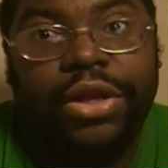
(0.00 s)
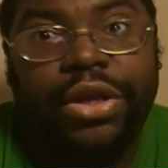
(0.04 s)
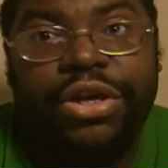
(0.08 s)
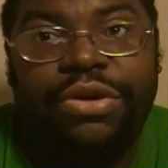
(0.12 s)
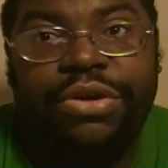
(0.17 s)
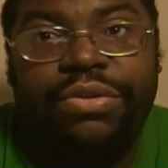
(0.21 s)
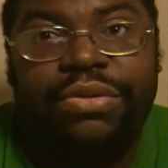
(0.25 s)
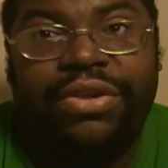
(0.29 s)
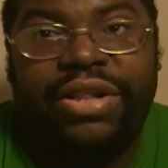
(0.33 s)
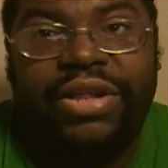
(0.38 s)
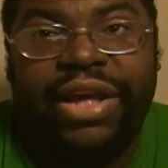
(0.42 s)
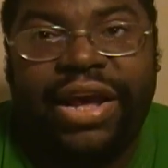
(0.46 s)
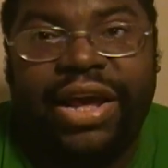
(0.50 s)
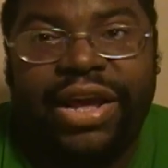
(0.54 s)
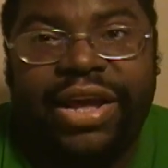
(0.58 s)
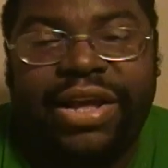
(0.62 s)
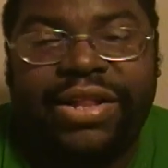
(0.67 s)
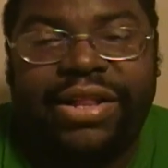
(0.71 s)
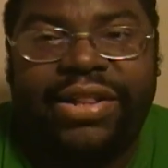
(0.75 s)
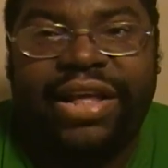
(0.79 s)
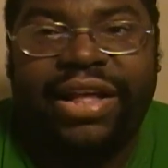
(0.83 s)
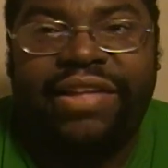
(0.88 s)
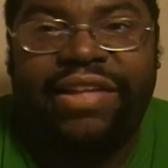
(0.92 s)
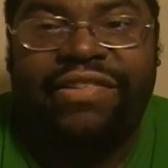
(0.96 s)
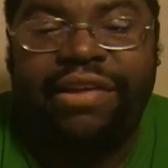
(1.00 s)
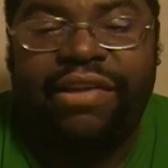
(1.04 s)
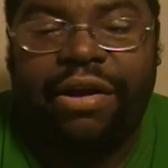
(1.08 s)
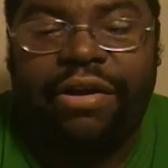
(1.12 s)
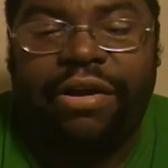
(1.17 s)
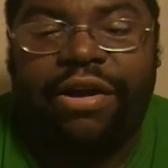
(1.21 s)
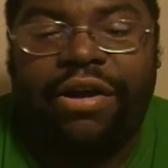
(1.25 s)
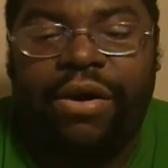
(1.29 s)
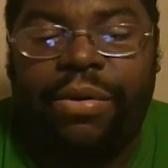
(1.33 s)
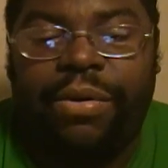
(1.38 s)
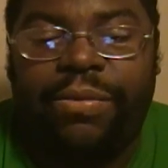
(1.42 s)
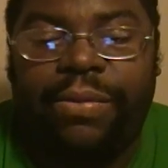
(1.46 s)
you'd think that
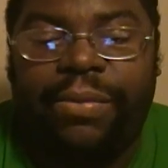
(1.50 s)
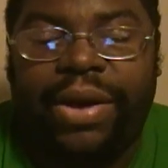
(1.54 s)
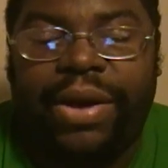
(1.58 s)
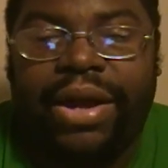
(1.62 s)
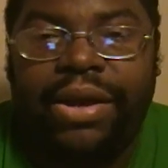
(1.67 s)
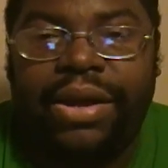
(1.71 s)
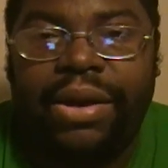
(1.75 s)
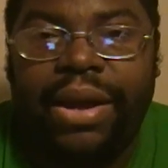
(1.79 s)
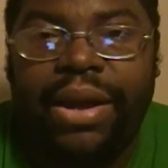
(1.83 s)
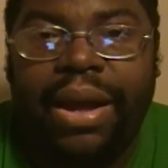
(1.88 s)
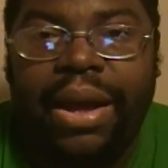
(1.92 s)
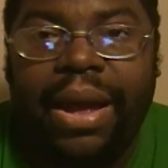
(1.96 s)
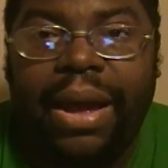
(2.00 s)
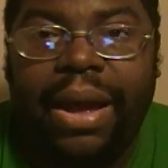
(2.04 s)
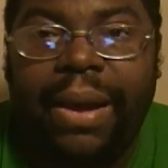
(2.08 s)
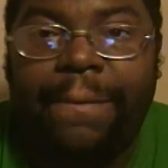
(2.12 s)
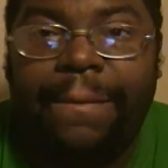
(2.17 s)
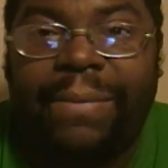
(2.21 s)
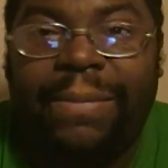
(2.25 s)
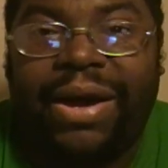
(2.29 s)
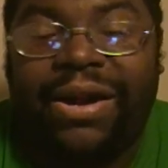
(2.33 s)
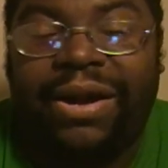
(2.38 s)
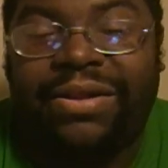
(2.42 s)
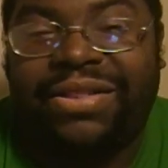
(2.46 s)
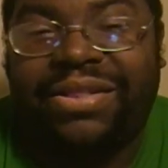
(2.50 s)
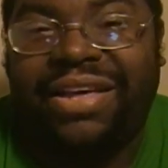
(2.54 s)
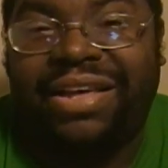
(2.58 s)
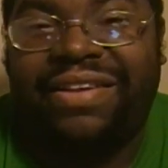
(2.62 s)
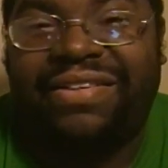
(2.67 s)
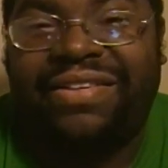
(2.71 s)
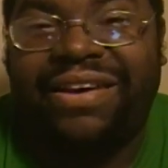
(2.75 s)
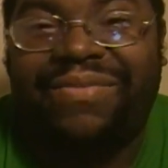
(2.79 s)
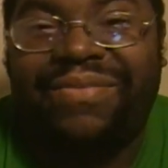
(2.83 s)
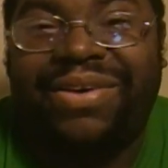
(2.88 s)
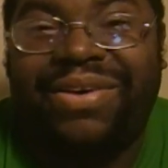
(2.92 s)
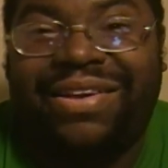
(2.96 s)
Jericho would win. But I don't think
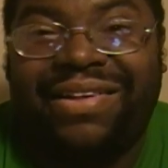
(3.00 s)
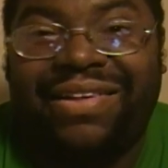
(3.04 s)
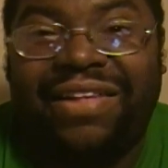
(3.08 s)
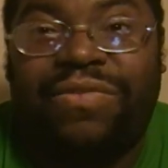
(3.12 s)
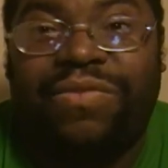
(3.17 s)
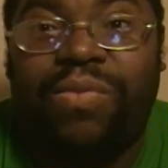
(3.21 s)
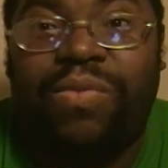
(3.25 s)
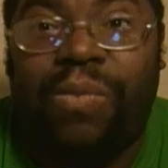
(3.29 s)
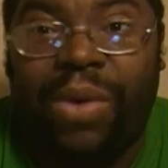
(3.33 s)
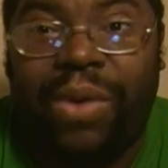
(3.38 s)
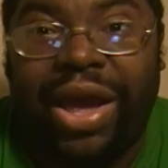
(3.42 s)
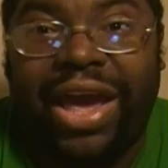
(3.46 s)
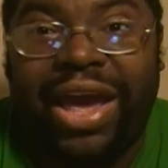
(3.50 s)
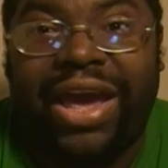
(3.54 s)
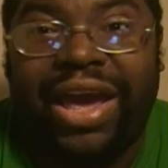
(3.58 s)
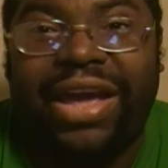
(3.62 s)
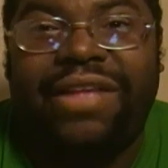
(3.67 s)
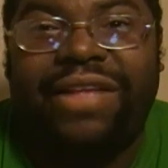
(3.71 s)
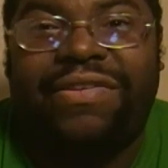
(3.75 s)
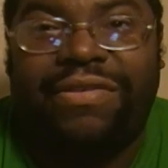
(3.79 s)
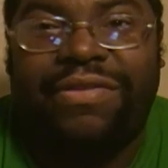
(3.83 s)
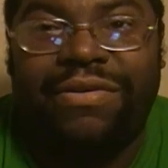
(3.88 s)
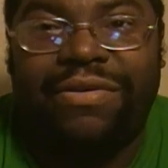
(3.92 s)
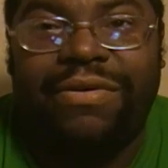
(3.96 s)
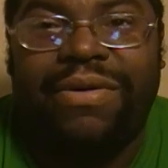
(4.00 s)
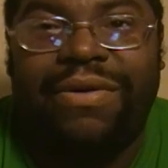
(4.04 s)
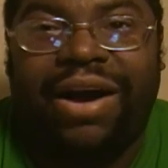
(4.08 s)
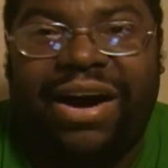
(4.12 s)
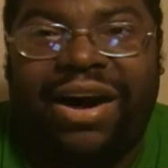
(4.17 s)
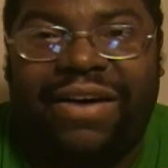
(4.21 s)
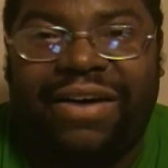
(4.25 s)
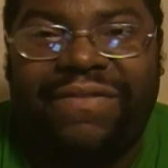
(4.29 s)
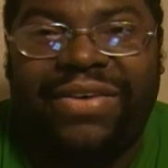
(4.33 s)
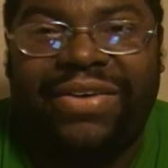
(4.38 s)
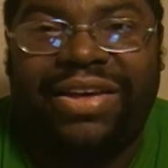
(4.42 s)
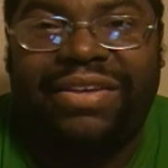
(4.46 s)
so, because that's way too
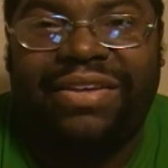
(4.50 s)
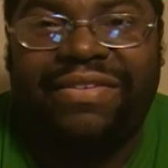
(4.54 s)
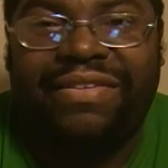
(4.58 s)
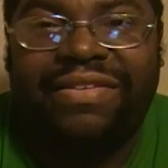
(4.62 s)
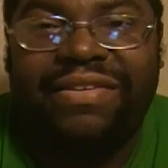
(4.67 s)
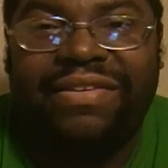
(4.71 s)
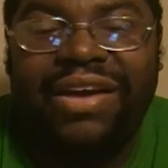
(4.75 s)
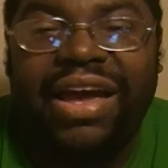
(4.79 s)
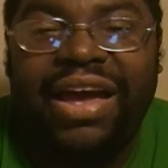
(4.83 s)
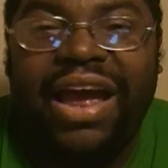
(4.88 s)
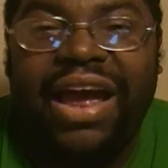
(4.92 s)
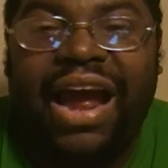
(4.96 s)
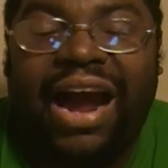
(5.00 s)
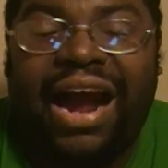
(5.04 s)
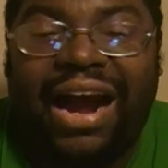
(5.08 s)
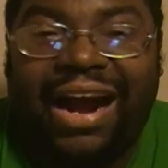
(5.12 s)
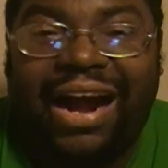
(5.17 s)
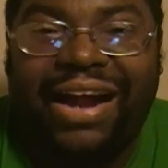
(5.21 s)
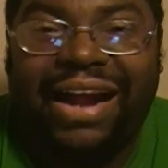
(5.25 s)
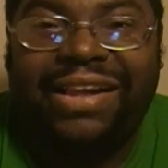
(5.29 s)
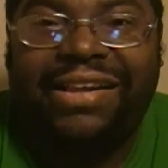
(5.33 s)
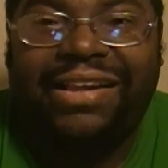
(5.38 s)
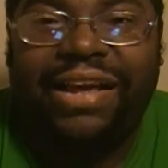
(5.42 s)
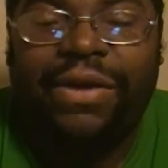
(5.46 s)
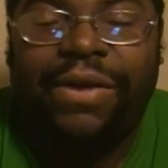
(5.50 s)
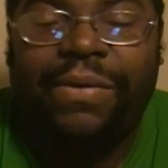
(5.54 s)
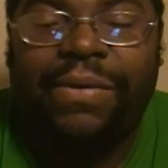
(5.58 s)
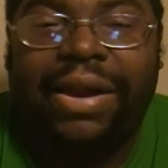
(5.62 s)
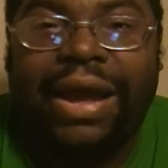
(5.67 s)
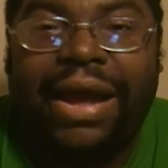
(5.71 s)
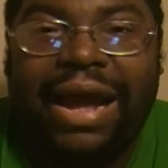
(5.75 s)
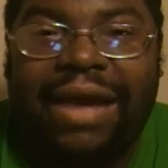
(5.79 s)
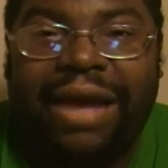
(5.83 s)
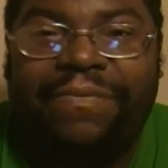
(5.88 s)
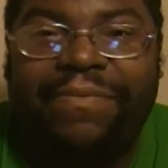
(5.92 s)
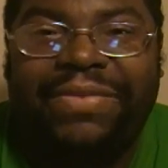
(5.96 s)
obvious. I think what
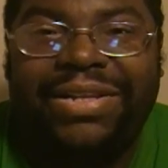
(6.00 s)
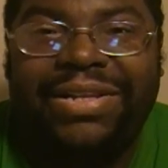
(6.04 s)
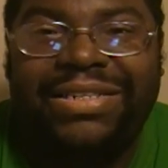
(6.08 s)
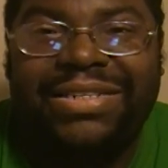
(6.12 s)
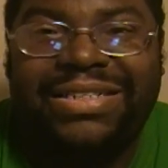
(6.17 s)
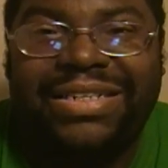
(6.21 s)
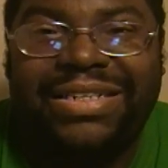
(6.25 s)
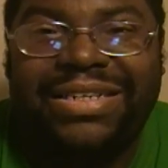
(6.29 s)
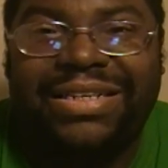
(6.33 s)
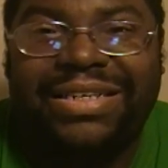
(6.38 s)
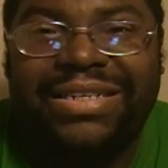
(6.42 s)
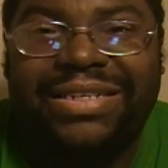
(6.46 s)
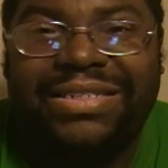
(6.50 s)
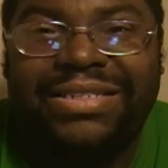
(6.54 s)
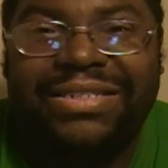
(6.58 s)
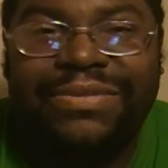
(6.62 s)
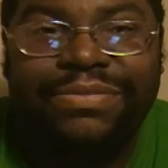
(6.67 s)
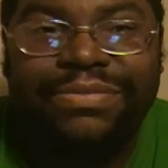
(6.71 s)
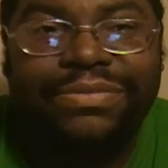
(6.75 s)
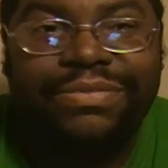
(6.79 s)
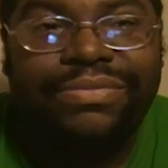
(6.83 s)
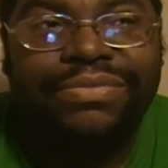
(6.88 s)
happens is